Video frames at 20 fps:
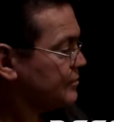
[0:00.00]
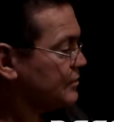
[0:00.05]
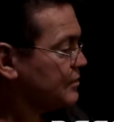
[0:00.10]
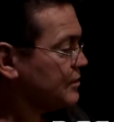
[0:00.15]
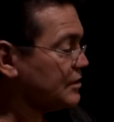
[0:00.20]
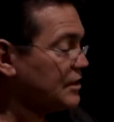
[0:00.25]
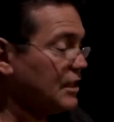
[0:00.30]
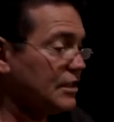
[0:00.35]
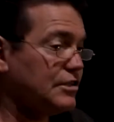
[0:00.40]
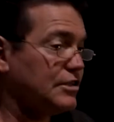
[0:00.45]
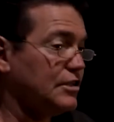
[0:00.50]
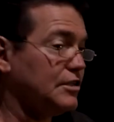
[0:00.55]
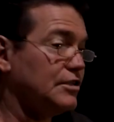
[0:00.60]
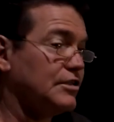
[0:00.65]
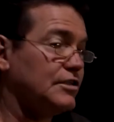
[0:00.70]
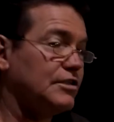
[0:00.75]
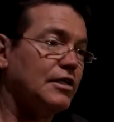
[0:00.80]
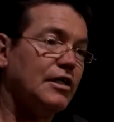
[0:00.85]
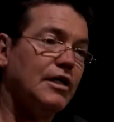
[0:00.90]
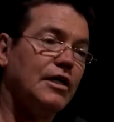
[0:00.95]
such
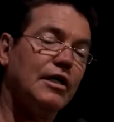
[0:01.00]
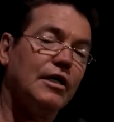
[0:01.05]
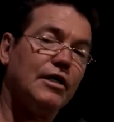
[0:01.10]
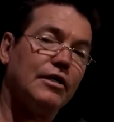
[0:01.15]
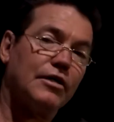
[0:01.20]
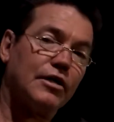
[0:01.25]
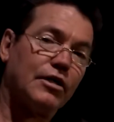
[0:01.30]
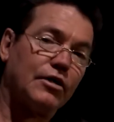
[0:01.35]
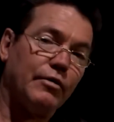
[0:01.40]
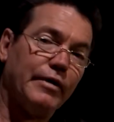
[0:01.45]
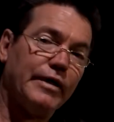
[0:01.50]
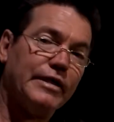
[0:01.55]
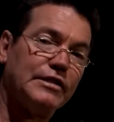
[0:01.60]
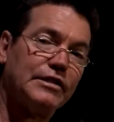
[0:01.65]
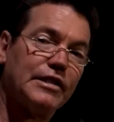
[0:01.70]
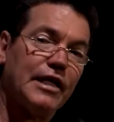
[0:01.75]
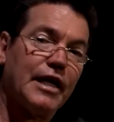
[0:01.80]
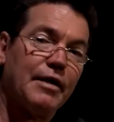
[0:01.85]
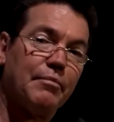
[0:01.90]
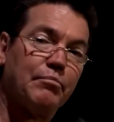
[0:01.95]
as the
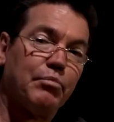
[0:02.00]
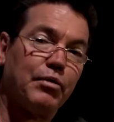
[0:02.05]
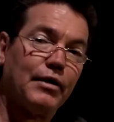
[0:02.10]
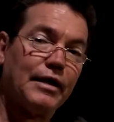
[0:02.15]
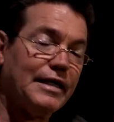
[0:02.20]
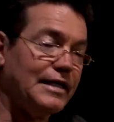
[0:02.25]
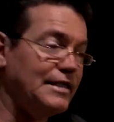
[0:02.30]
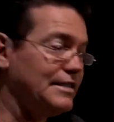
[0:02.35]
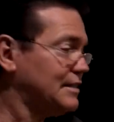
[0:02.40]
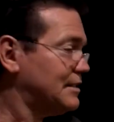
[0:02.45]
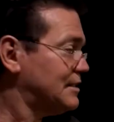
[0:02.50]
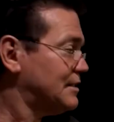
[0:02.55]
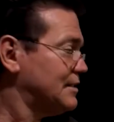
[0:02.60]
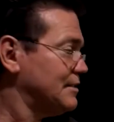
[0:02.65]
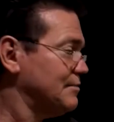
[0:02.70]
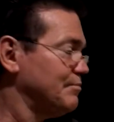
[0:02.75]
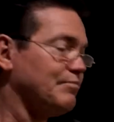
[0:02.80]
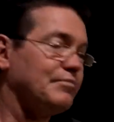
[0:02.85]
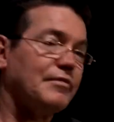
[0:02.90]
Queensland Police,